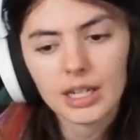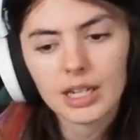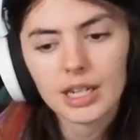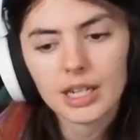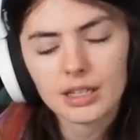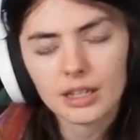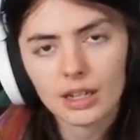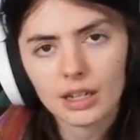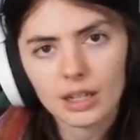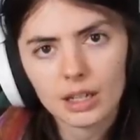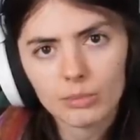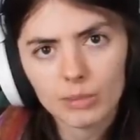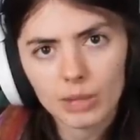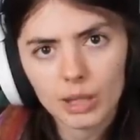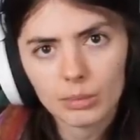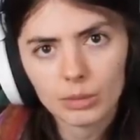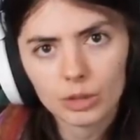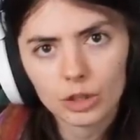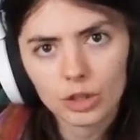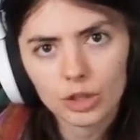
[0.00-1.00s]
And he's not going to be
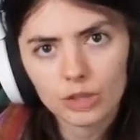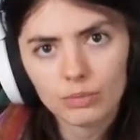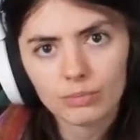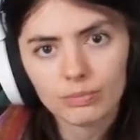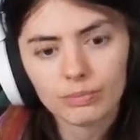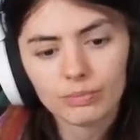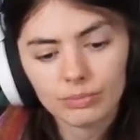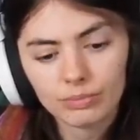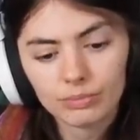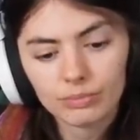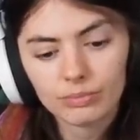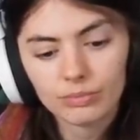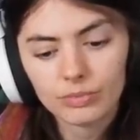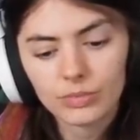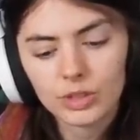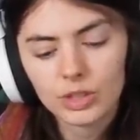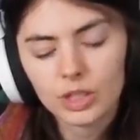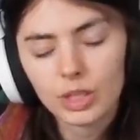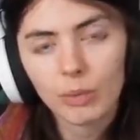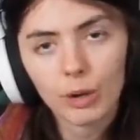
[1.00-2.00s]
able
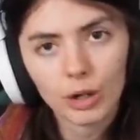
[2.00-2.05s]
to